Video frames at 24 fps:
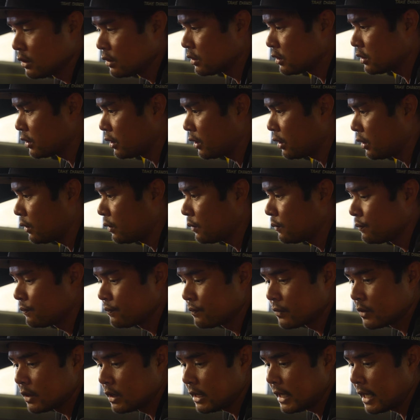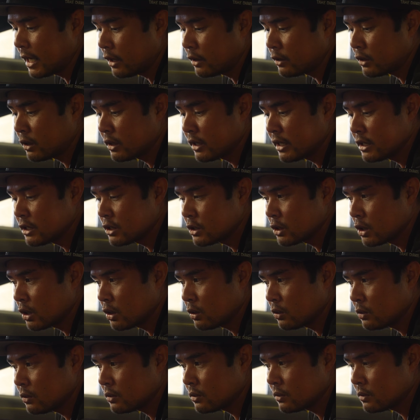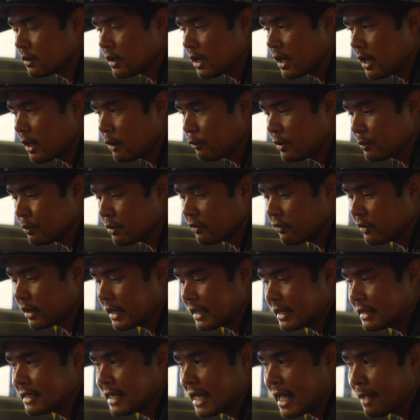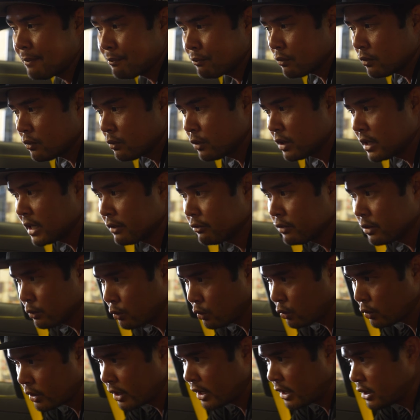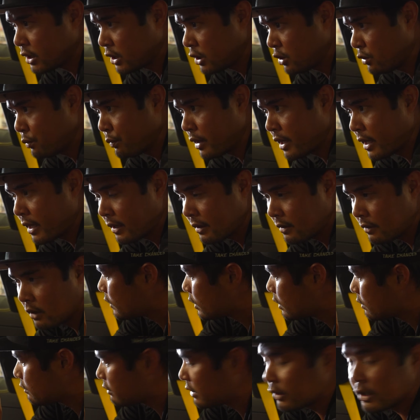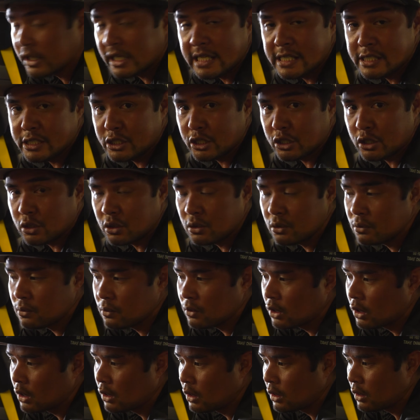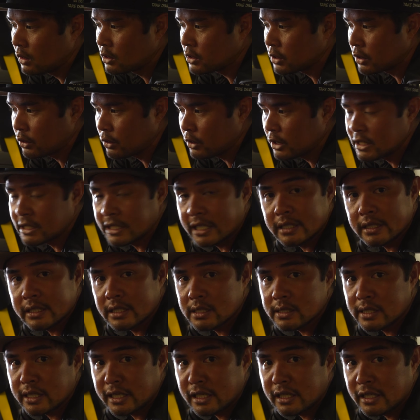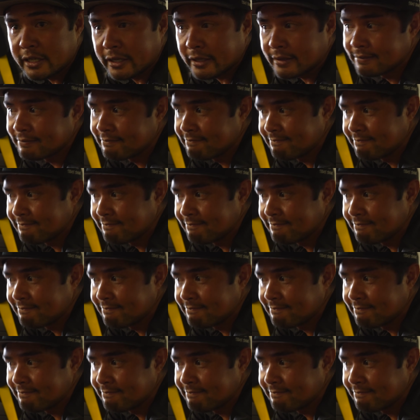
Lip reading: So yeah, on our install, we provide a tap with every roll cage that you buy. Very easy to do. So let's get this thing in here.